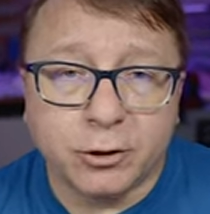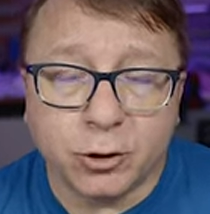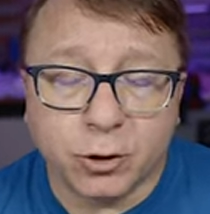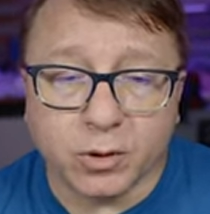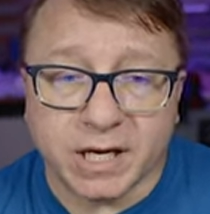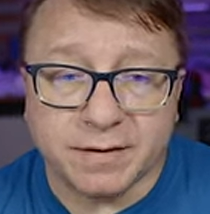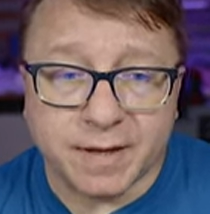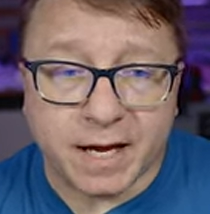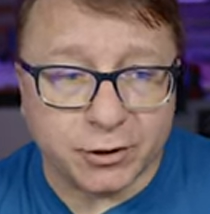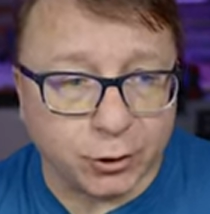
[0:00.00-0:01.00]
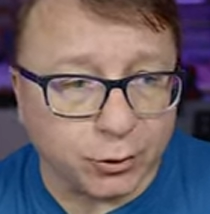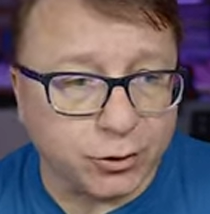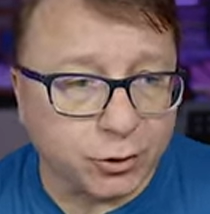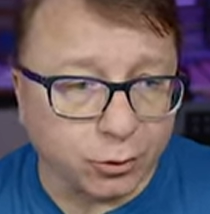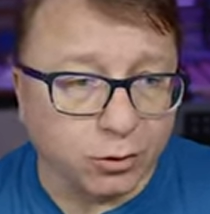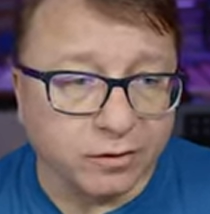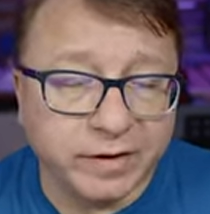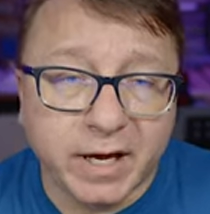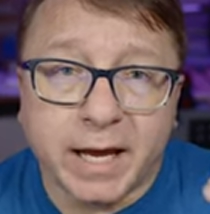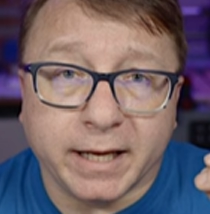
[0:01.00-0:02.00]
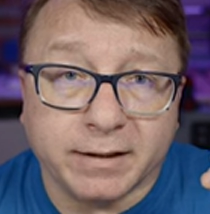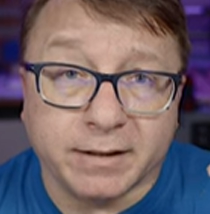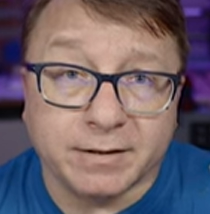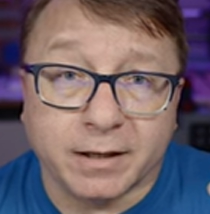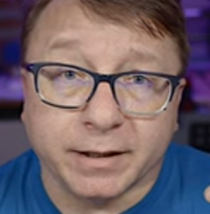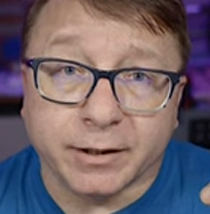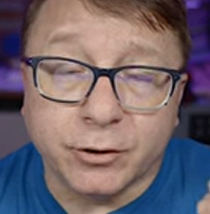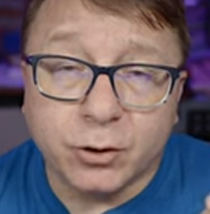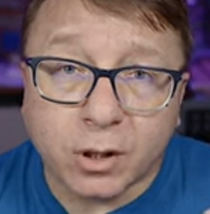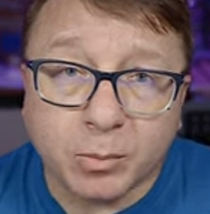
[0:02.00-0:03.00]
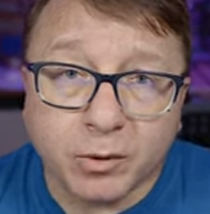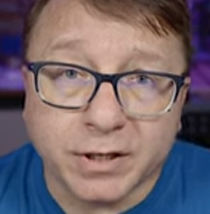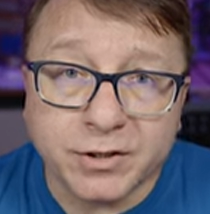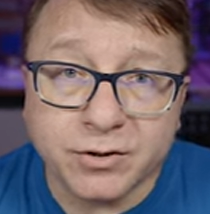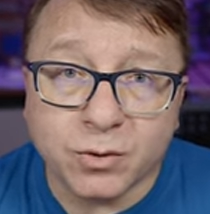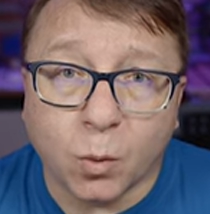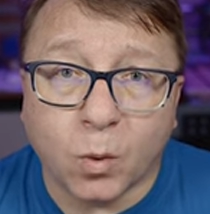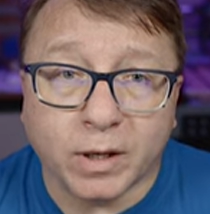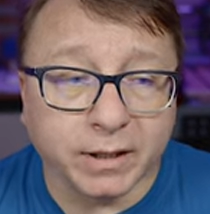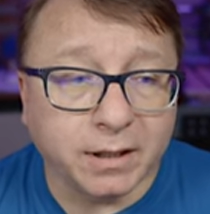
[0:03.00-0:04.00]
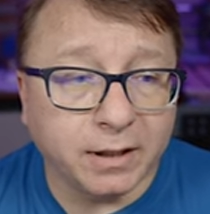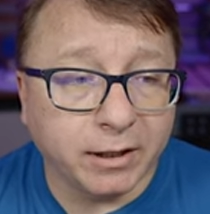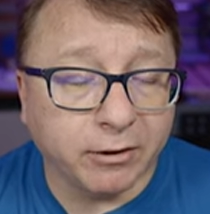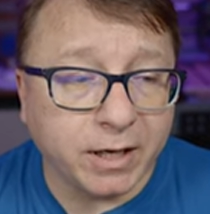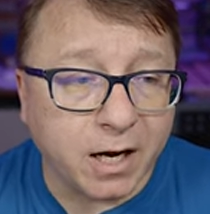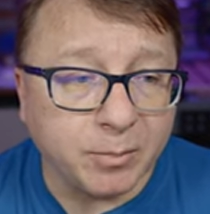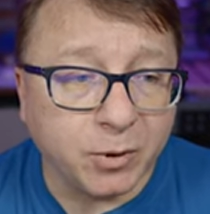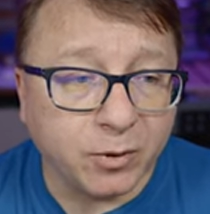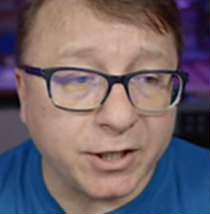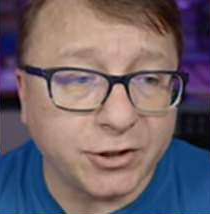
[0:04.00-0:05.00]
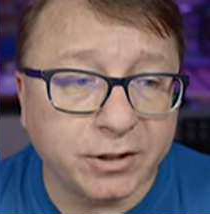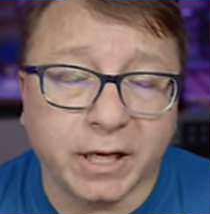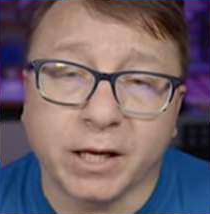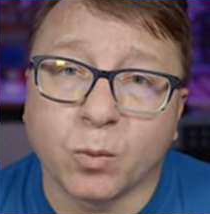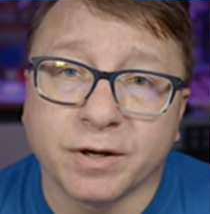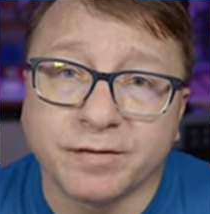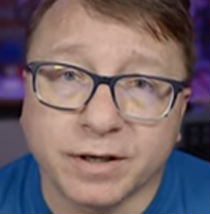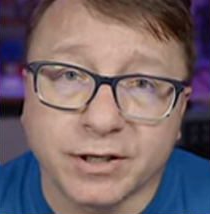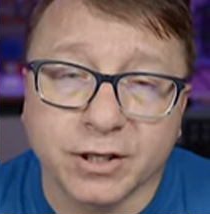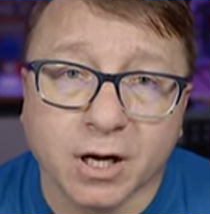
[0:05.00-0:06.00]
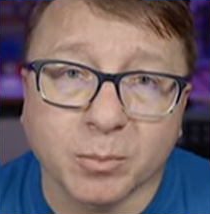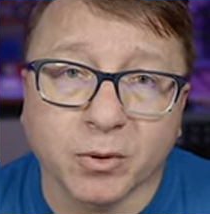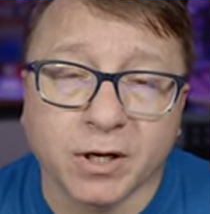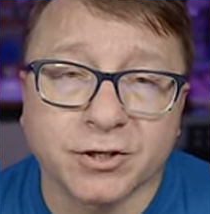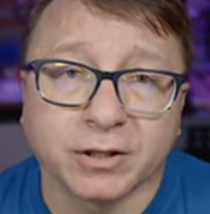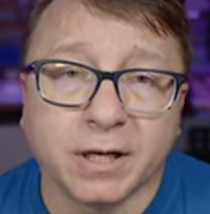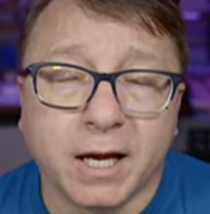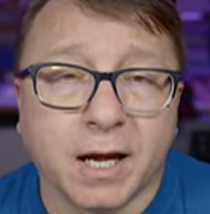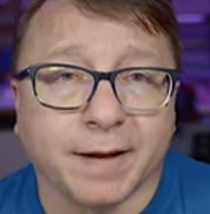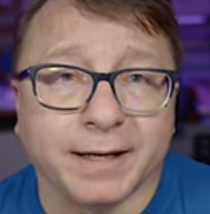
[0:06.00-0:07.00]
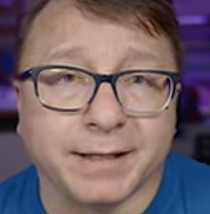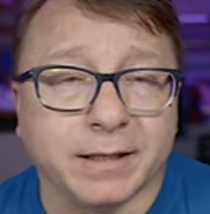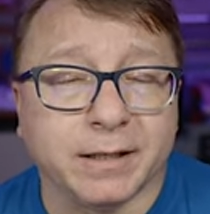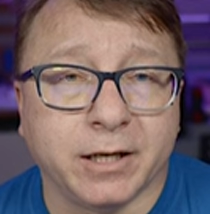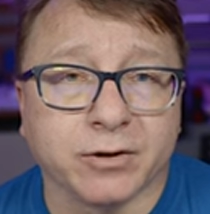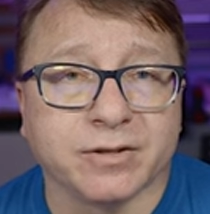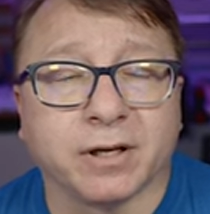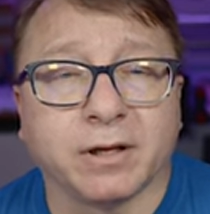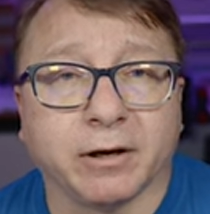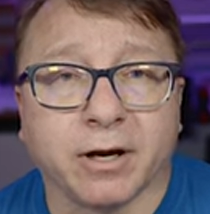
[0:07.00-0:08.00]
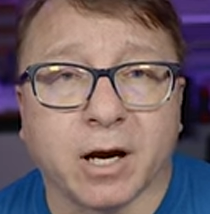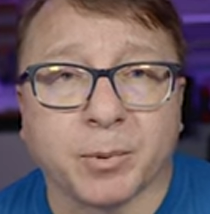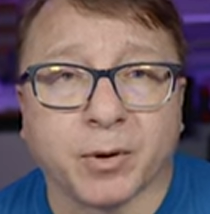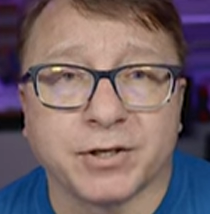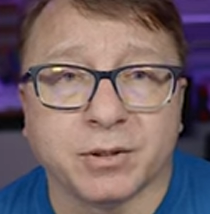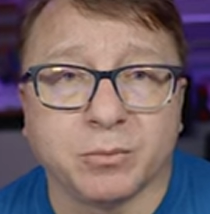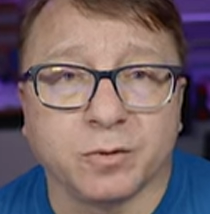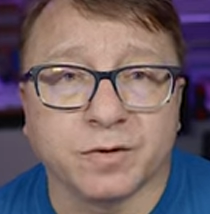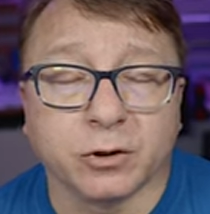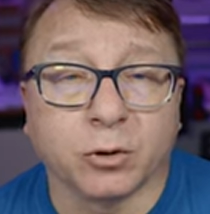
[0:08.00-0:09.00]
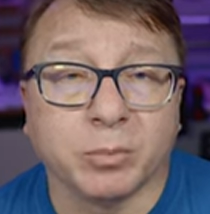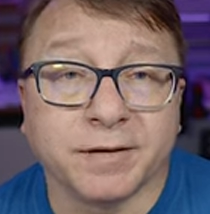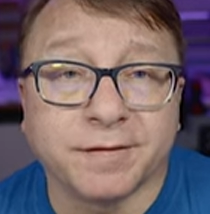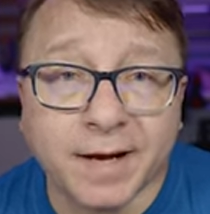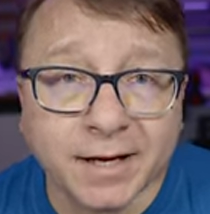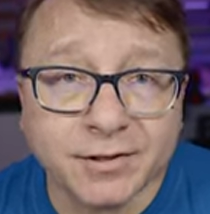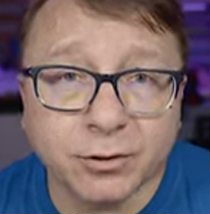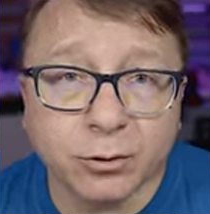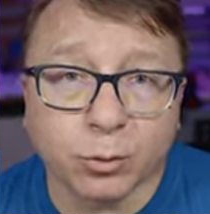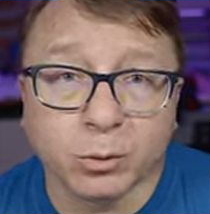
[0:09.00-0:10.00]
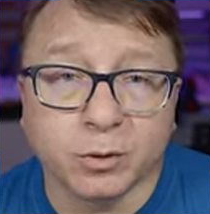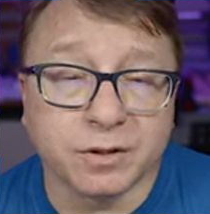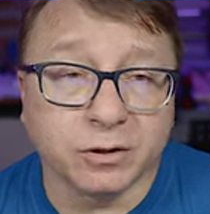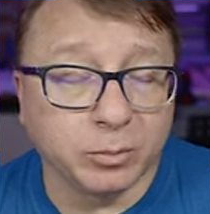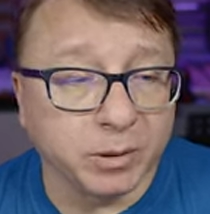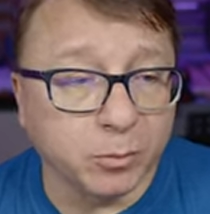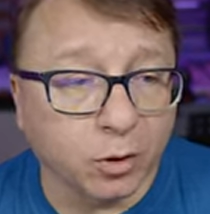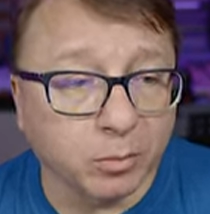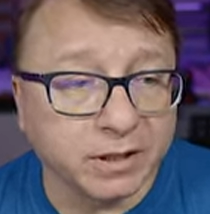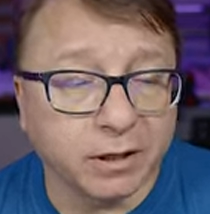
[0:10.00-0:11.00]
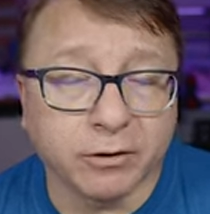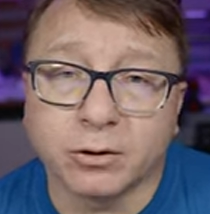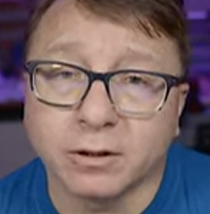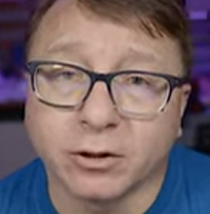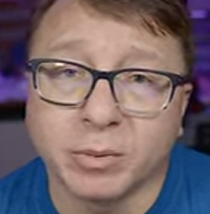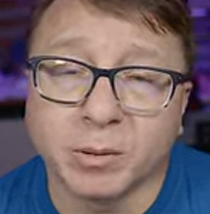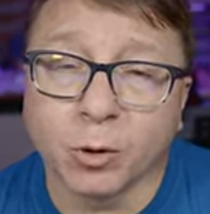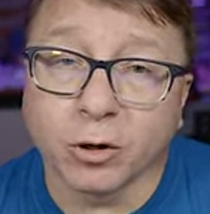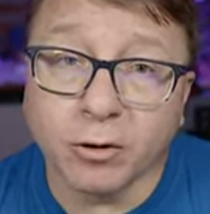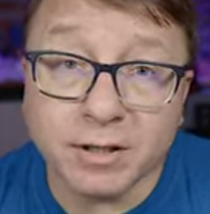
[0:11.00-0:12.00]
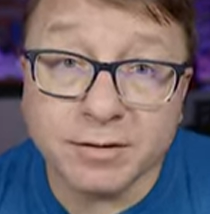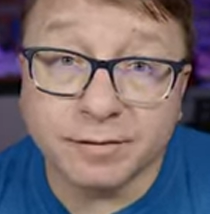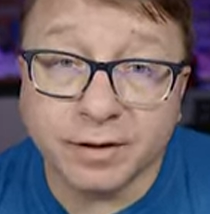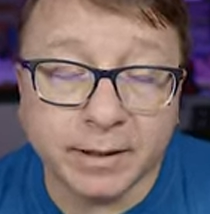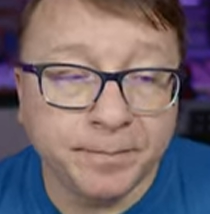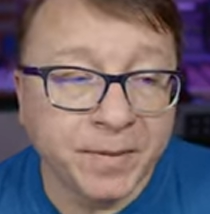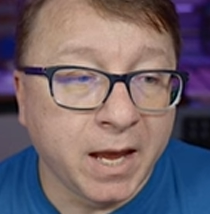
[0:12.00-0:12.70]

to create that juice groove. It is done in two operations, one clearing operation and one finishing operation. The idea here is the clearing operation moves a little bit faster, removes a little bit more material a little bit more aggressively,